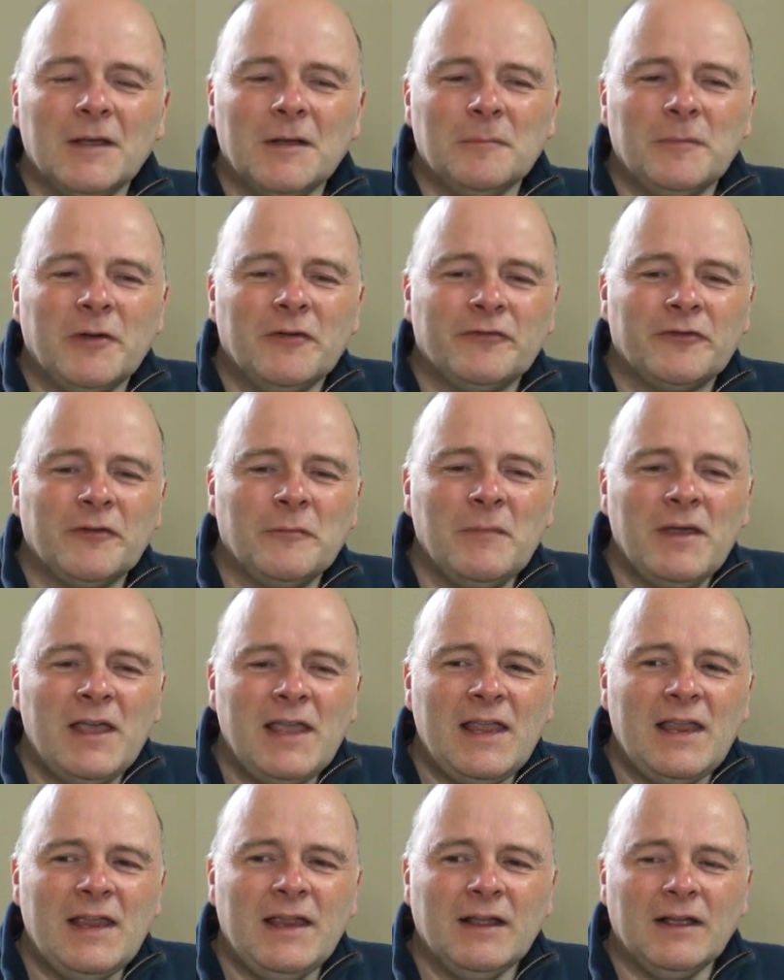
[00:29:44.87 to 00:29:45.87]
But for
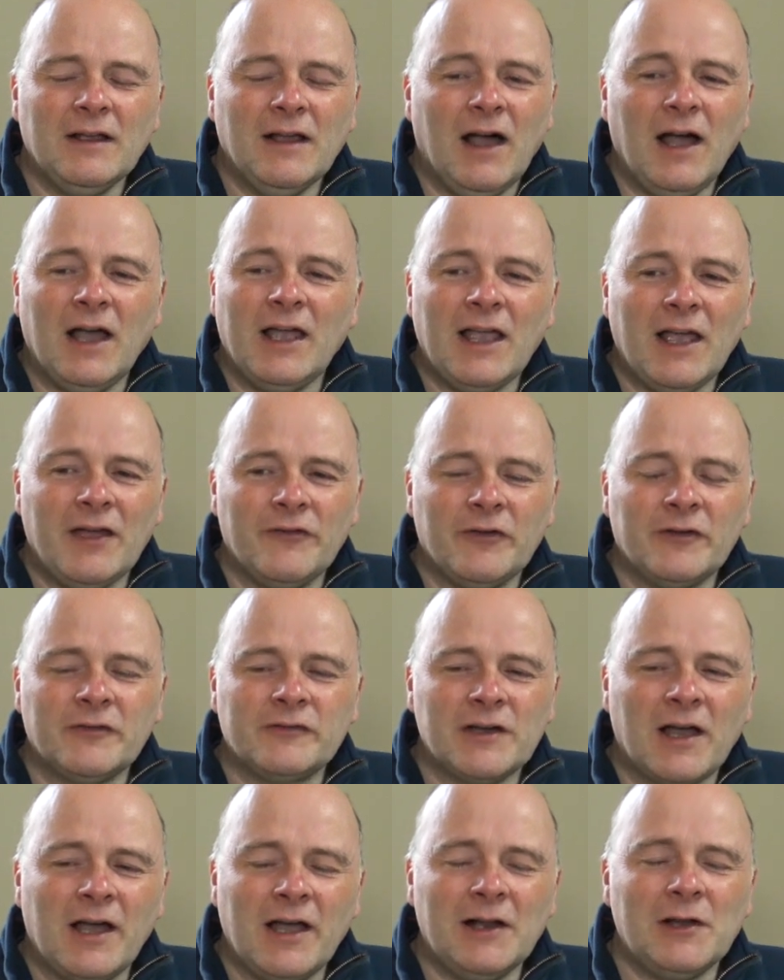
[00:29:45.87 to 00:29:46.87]
me, I have a
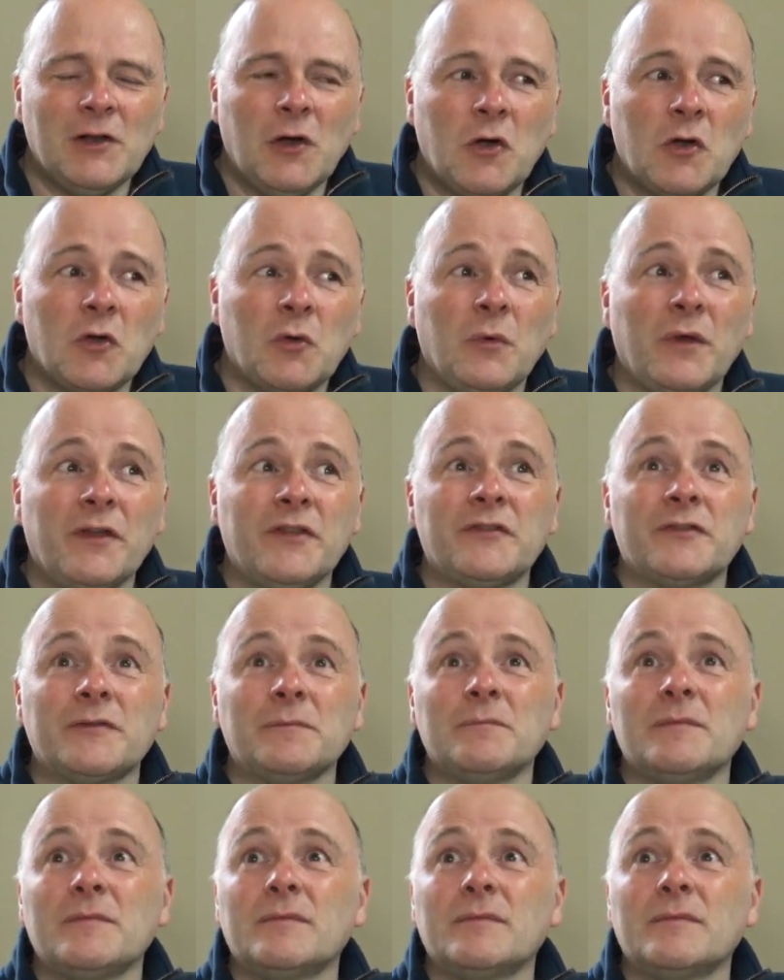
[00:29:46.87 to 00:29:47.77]
dialogue with